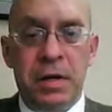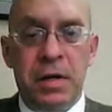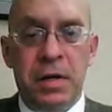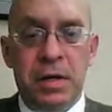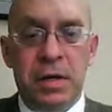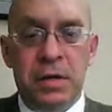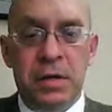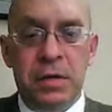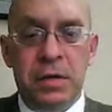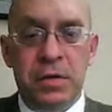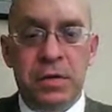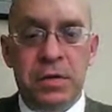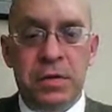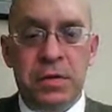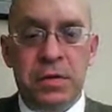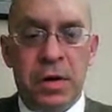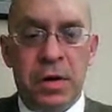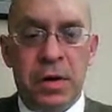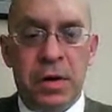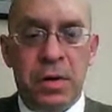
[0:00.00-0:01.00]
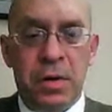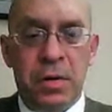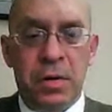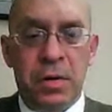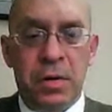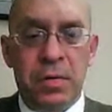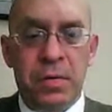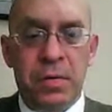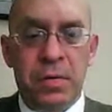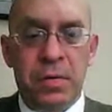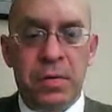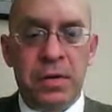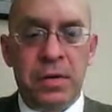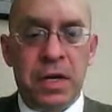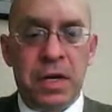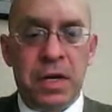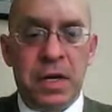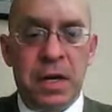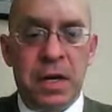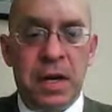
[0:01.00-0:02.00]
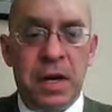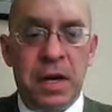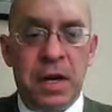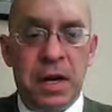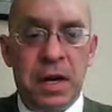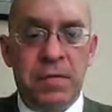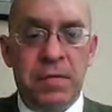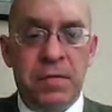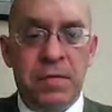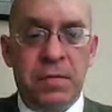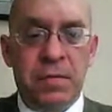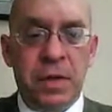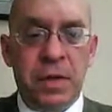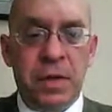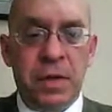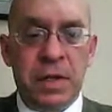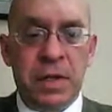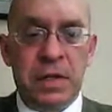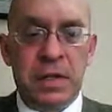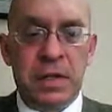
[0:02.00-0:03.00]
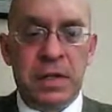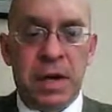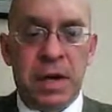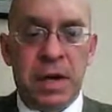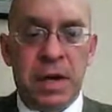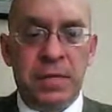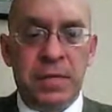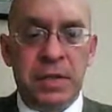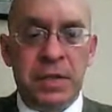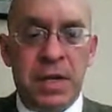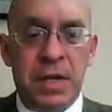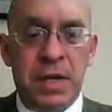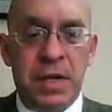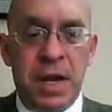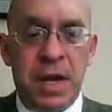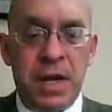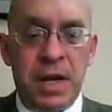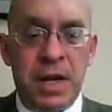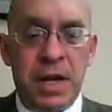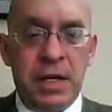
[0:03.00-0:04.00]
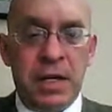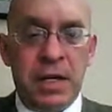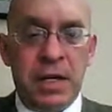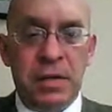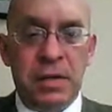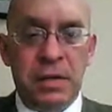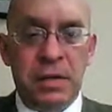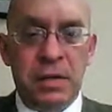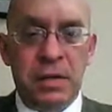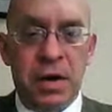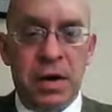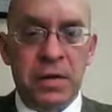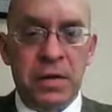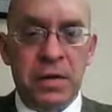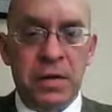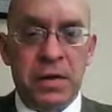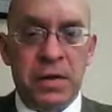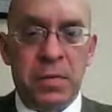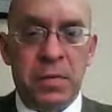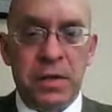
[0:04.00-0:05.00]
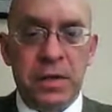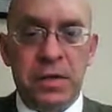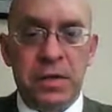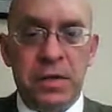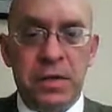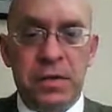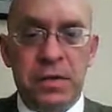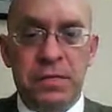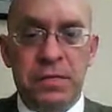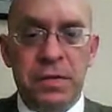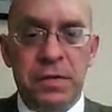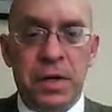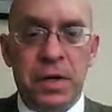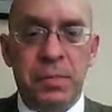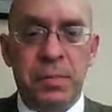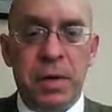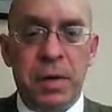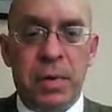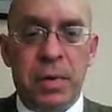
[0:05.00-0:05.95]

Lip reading: So this can have really devastating consequences for such people.